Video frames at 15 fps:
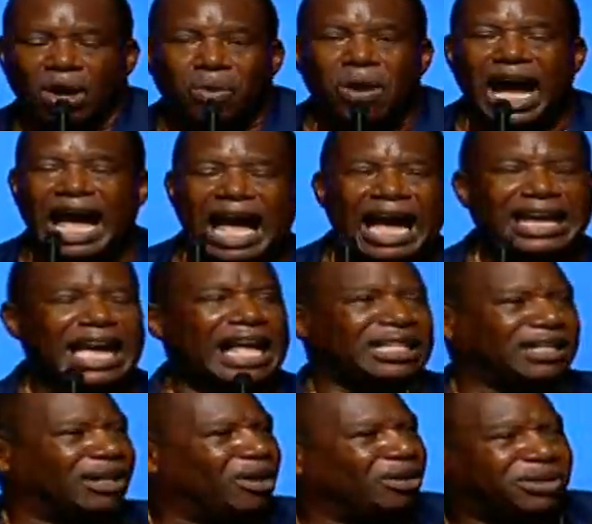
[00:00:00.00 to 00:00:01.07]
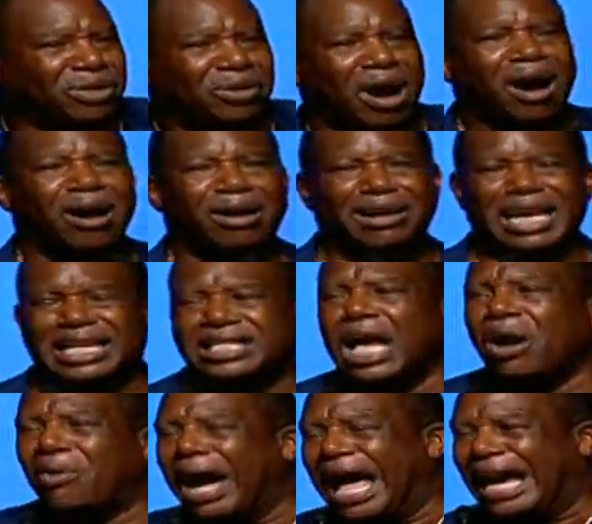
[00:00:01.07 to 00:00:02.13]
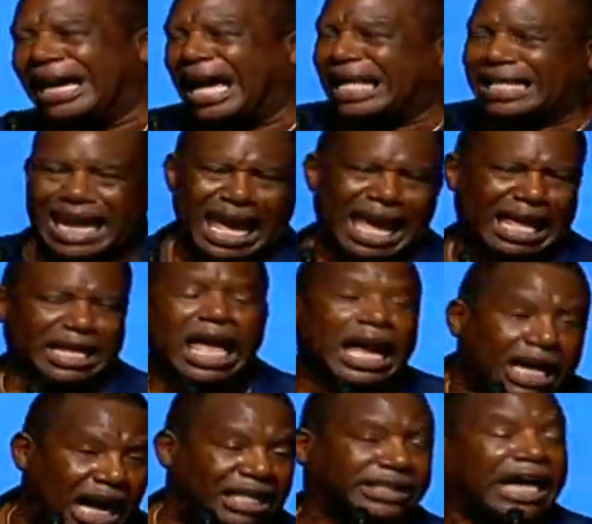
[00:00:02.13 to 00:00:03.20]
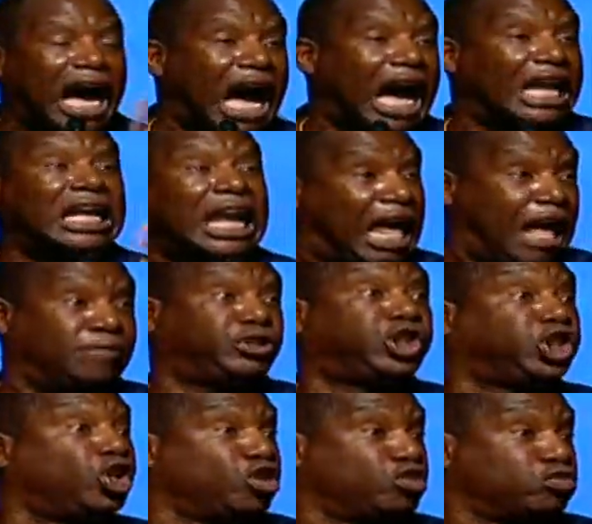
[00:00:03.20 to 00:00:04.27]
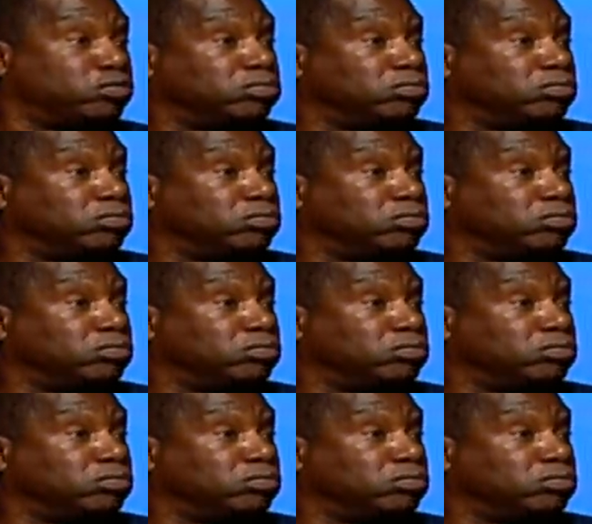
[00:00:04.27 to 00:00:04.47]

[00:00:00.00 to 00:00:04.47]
Why I got to go through all this? Why I got to have this? Because God loves you.